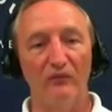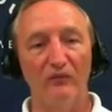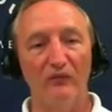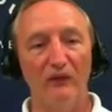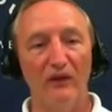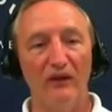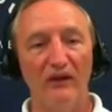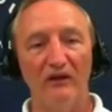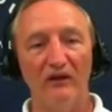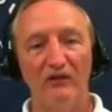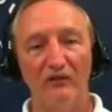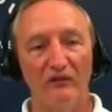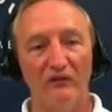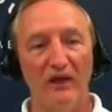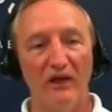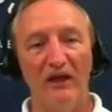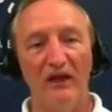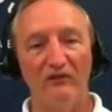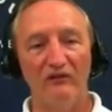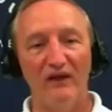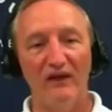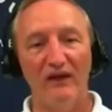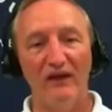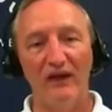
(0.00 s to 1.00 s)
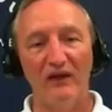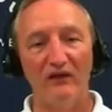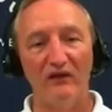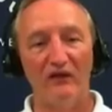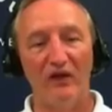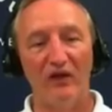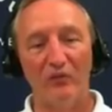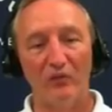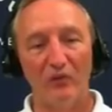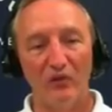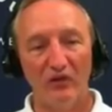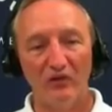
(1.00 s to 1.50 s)
the FAA is
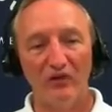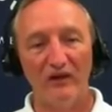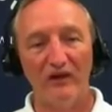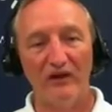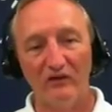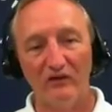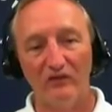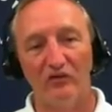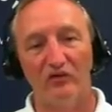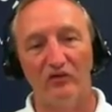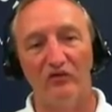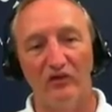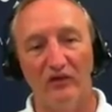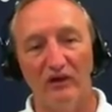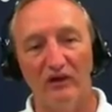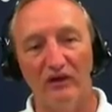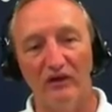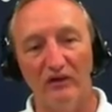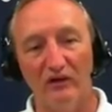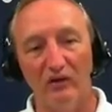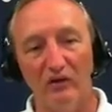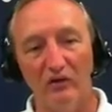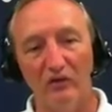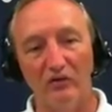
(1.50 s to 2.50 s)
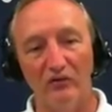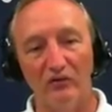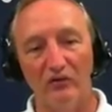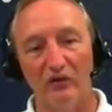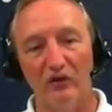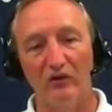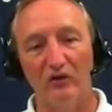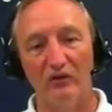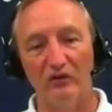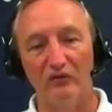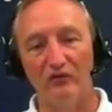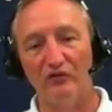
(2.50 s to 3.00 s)
not really interested in you as
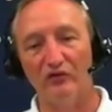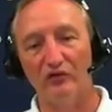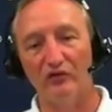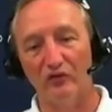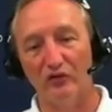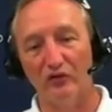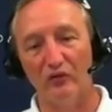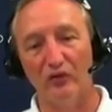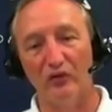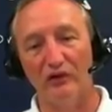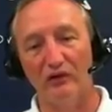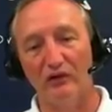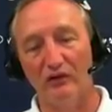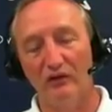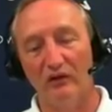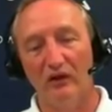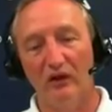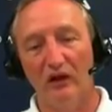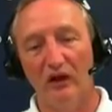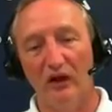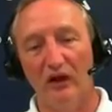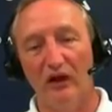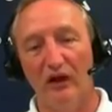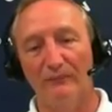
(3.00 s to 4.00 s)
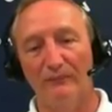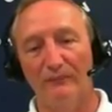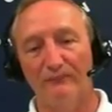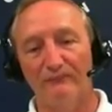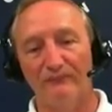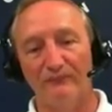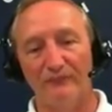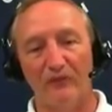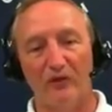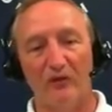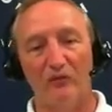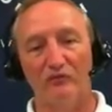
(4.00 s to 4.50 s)
long as you're doing
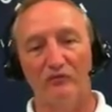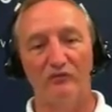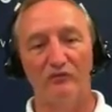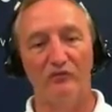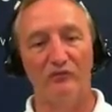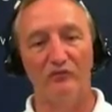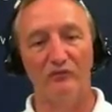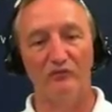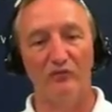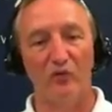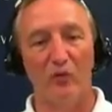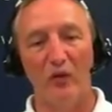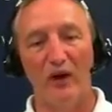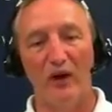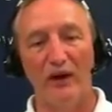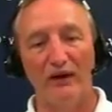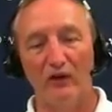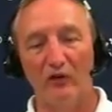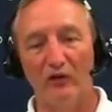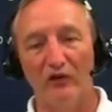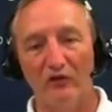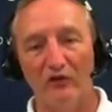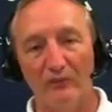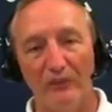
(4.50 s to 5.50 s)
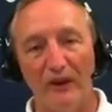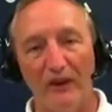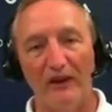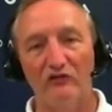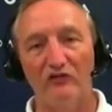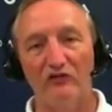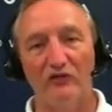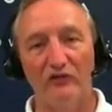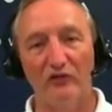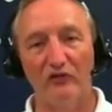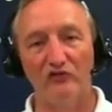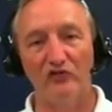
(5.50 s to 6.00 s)
the regular
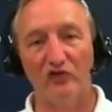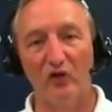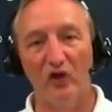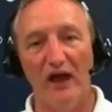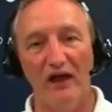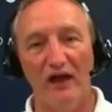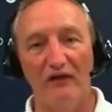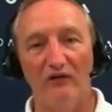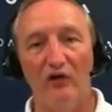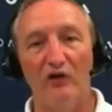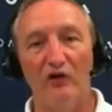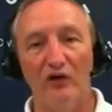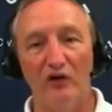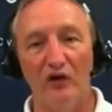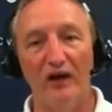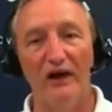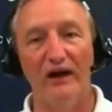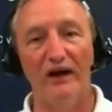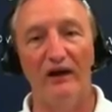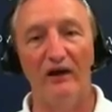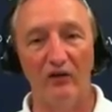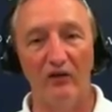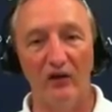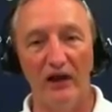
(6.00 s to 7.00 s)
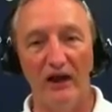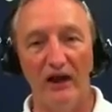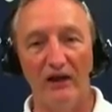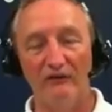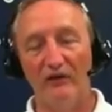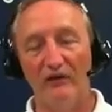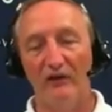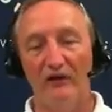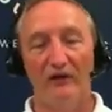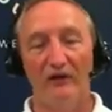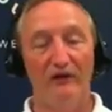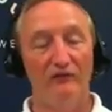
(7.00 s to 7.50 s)
inspections that you'll have on your aircraft.
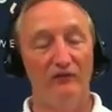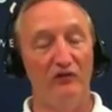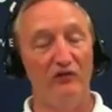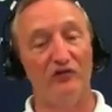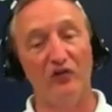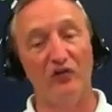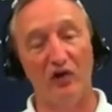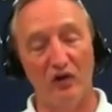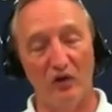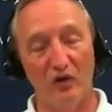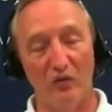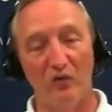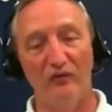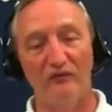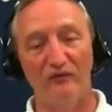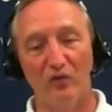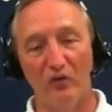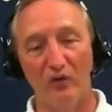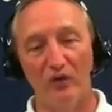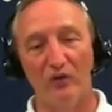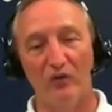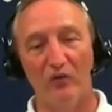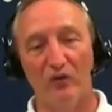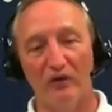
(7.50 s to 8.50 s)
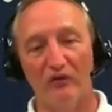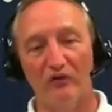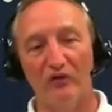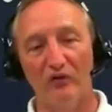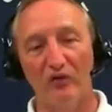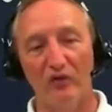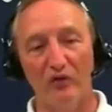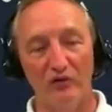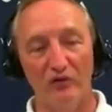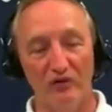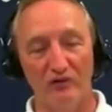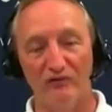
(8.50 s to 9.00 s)
If you start a 141
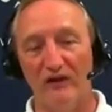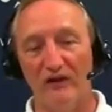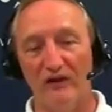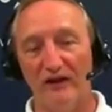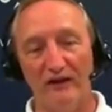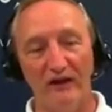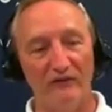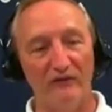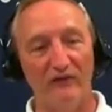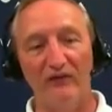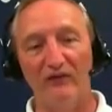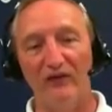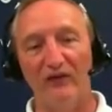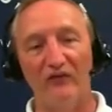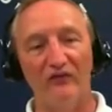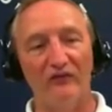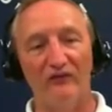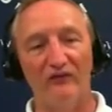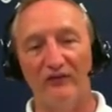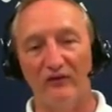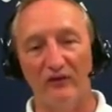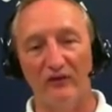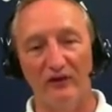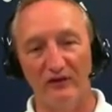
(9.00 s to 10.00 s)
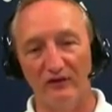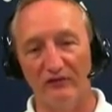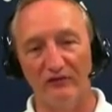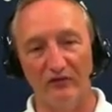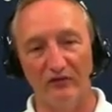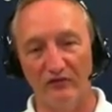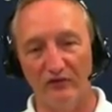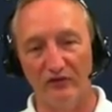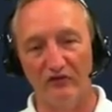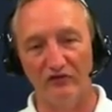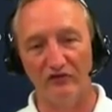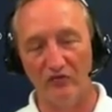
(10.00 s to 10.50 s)
school, you'll find out that that's a very different
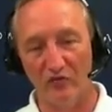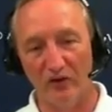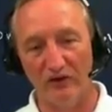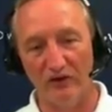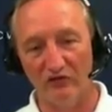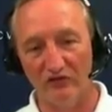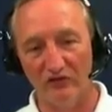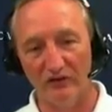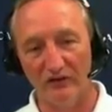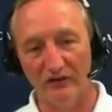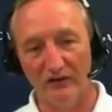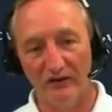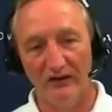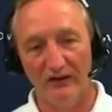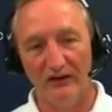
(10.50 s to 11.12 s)
situation.